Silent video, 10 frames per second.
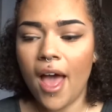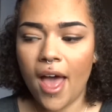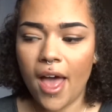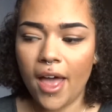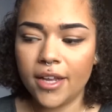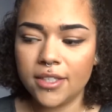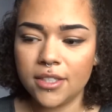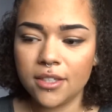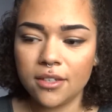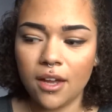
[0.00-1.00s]
And
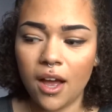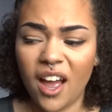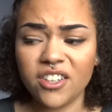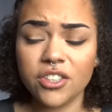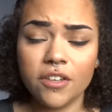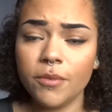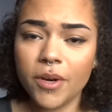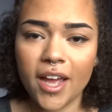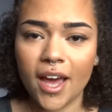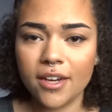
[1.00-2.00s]
actually, even
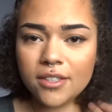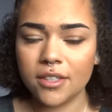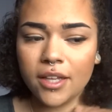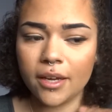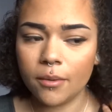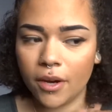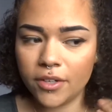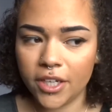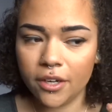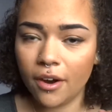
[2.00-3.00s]
when I had it to like
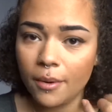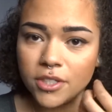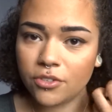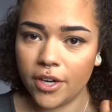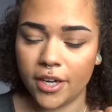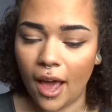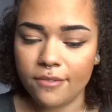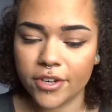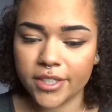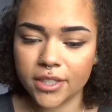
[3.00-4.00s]
around here, I would straighten it
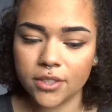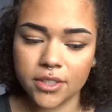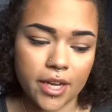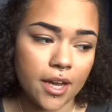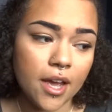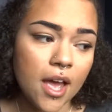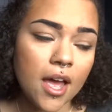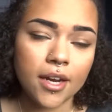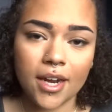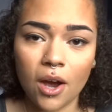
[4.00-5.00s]
every single day.
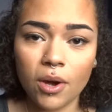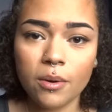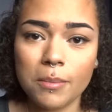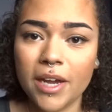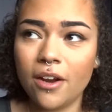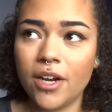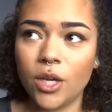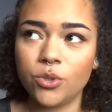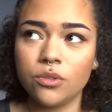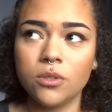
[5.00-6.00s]
Now I wear my hair
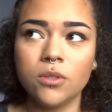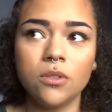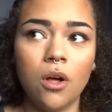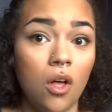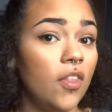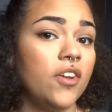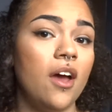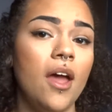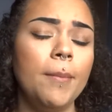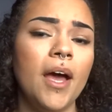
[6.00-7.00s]
natural all the
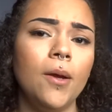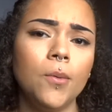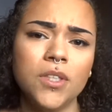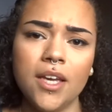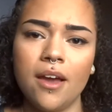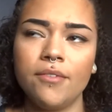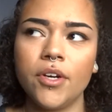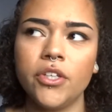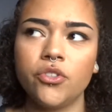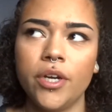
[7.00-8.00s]
time. I only
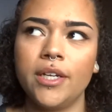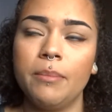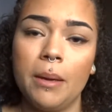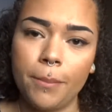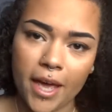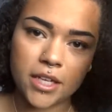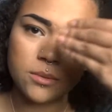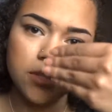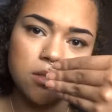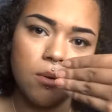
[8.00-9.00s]
ever straighten my bangs
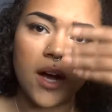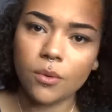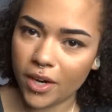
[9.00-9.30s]
once in a while.